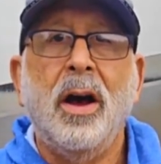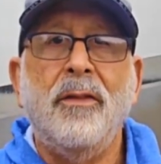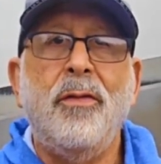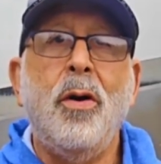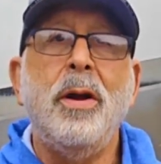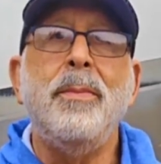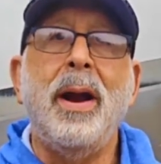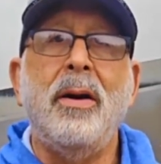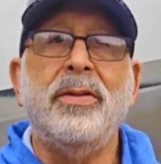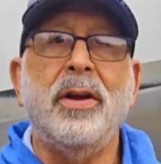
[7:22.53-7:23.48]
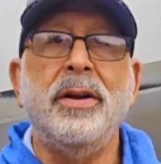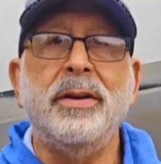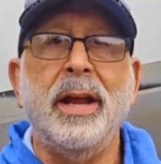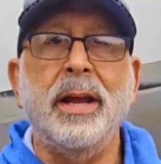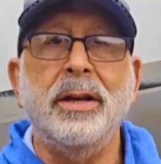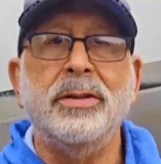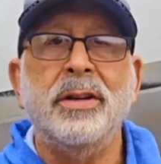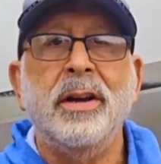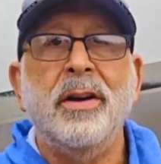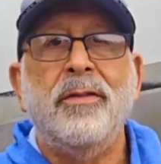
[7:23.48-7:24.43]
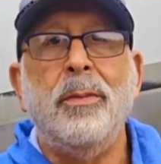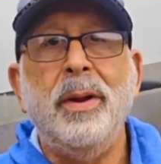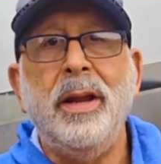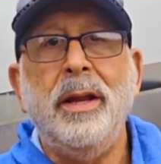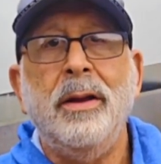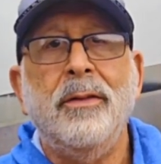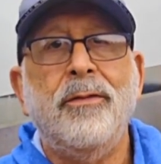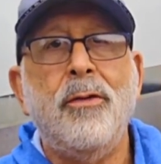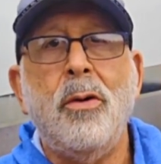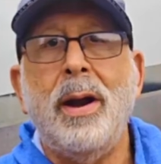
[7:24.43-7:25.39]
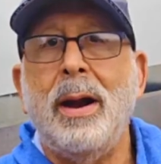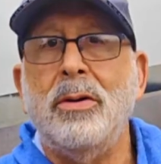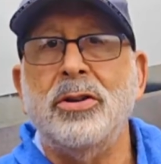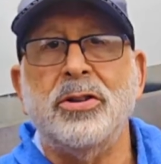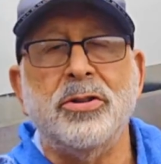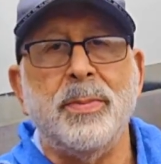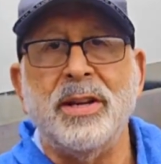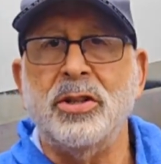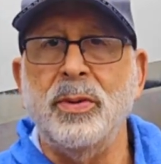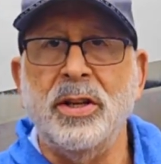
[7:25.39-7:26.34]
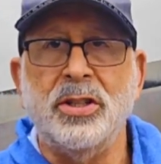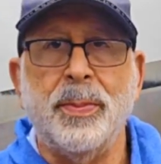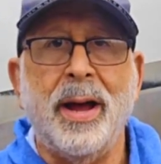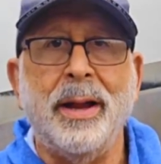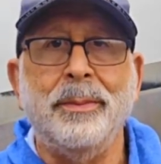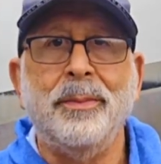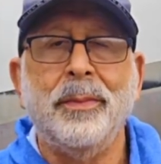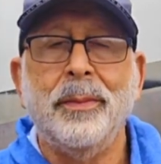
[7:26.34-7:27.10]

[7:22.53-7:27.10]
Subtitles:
Avoid marathon days. For me, 4 hours is my sweet spot.